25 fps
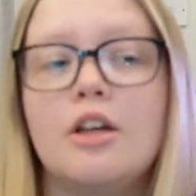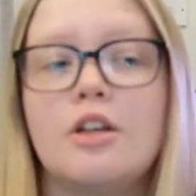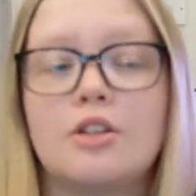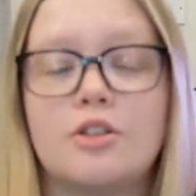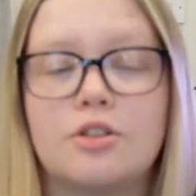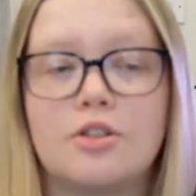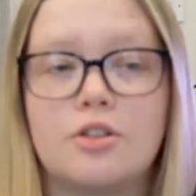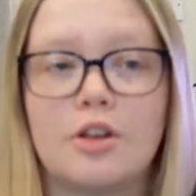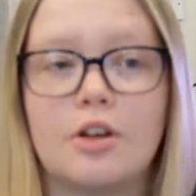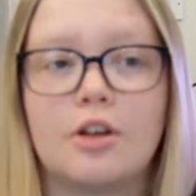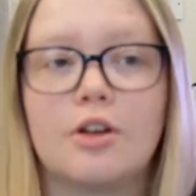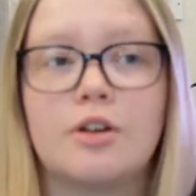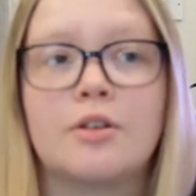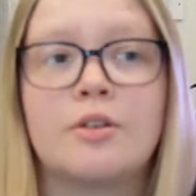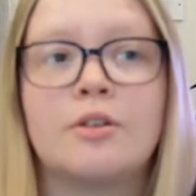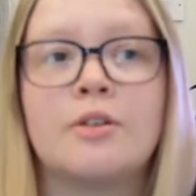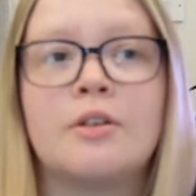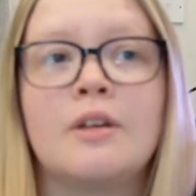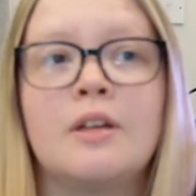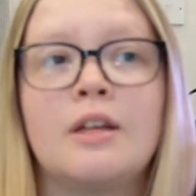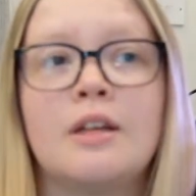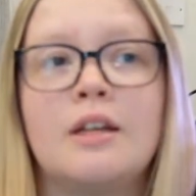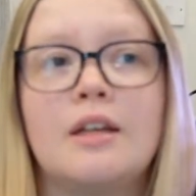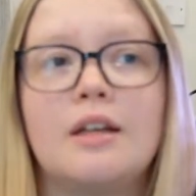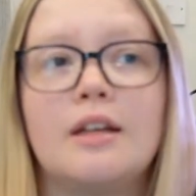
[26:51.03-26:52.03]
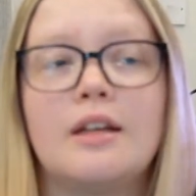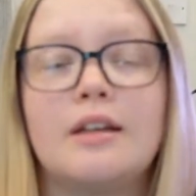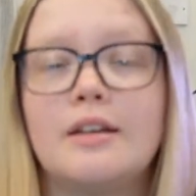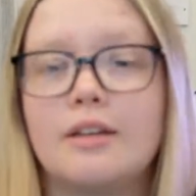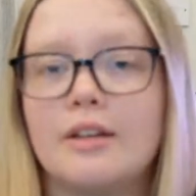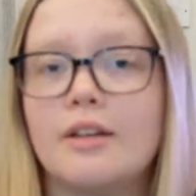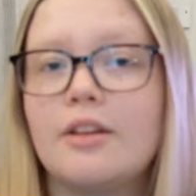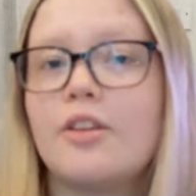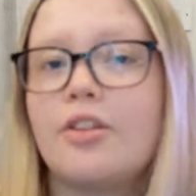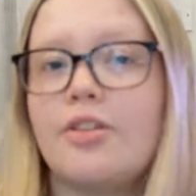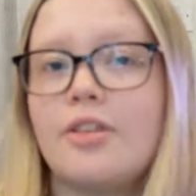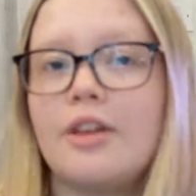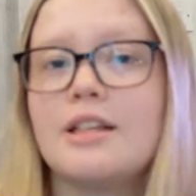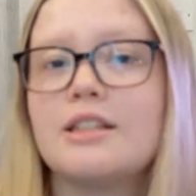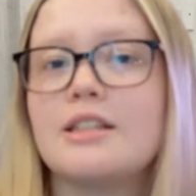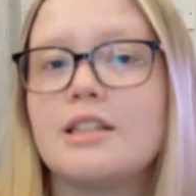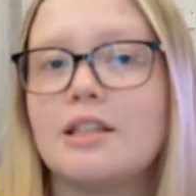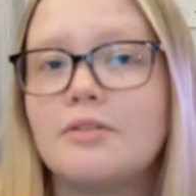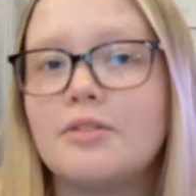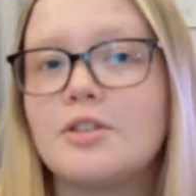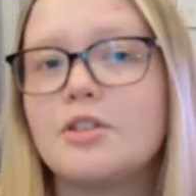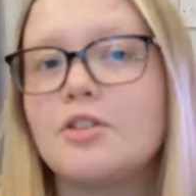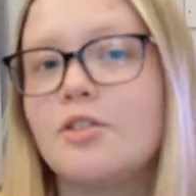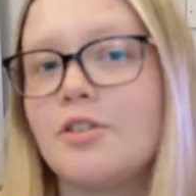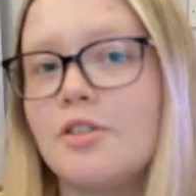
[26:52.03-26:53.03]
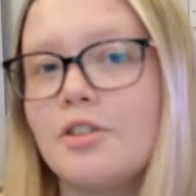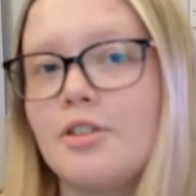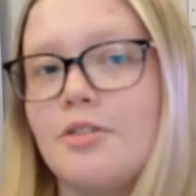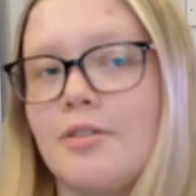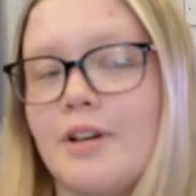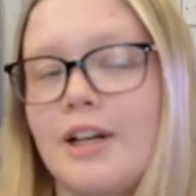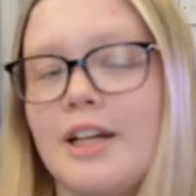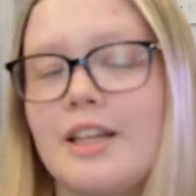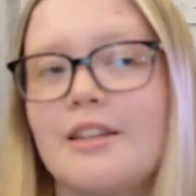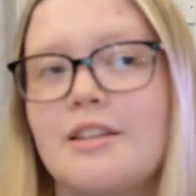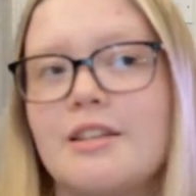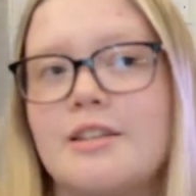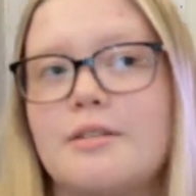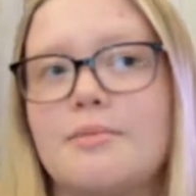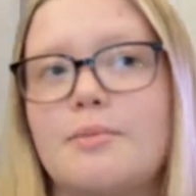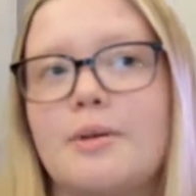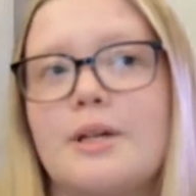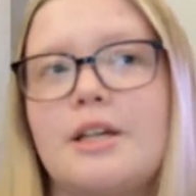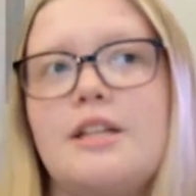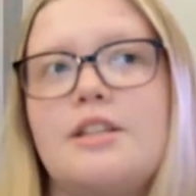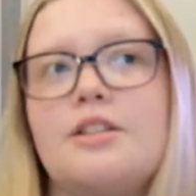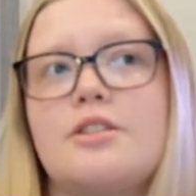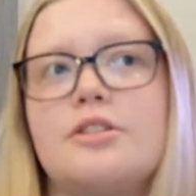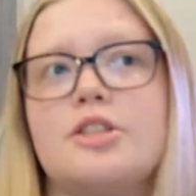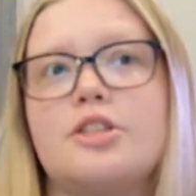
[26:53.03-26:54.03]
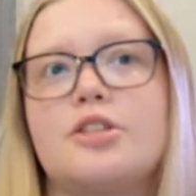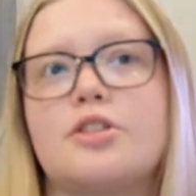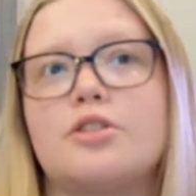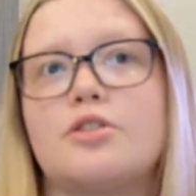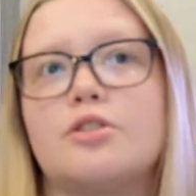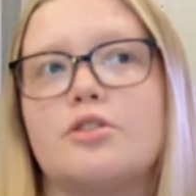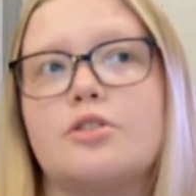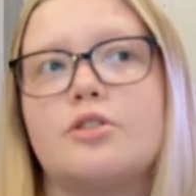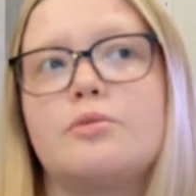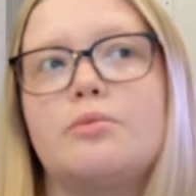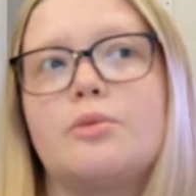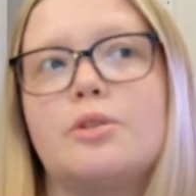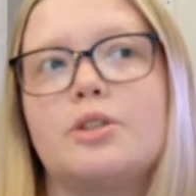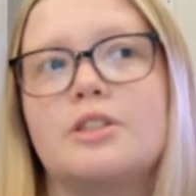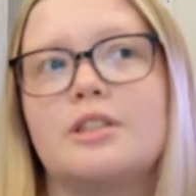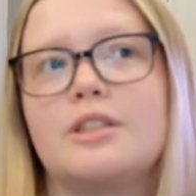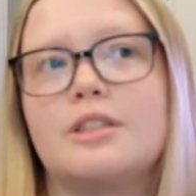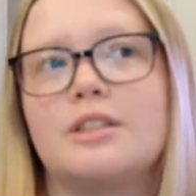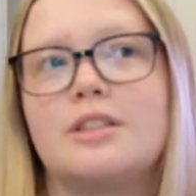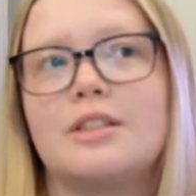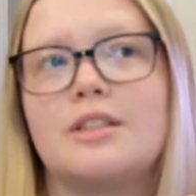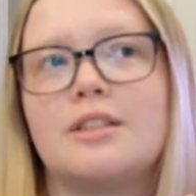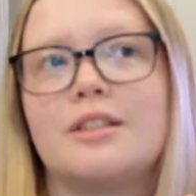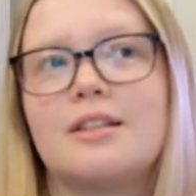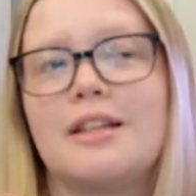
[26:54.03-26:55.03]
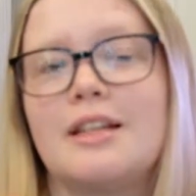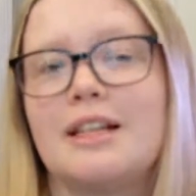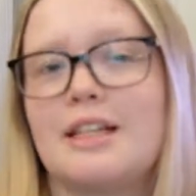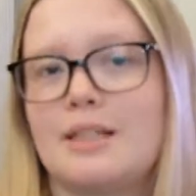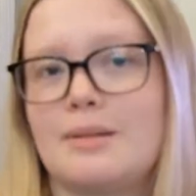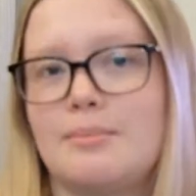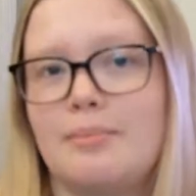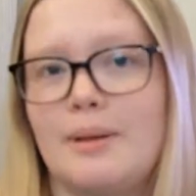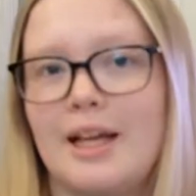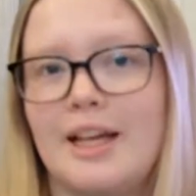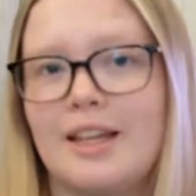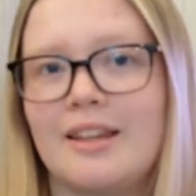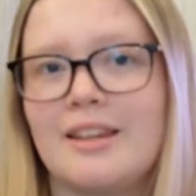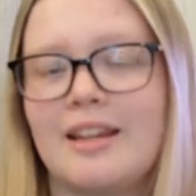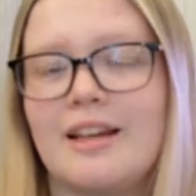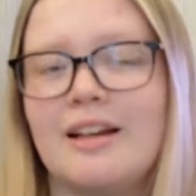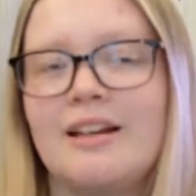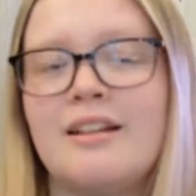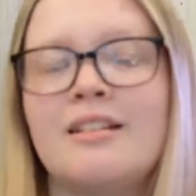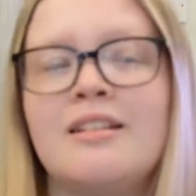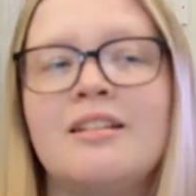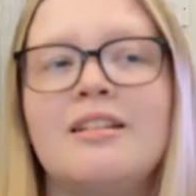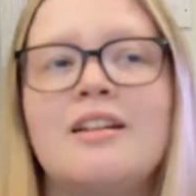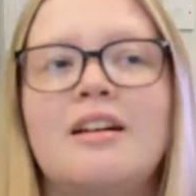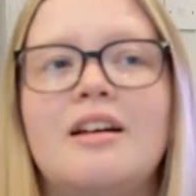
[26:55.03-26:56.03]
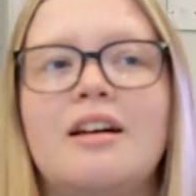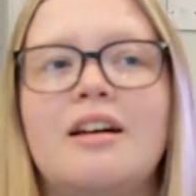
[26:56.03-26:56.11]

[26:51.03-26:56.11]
So things haven't gone great this week, so I just sort of wanted to explain that.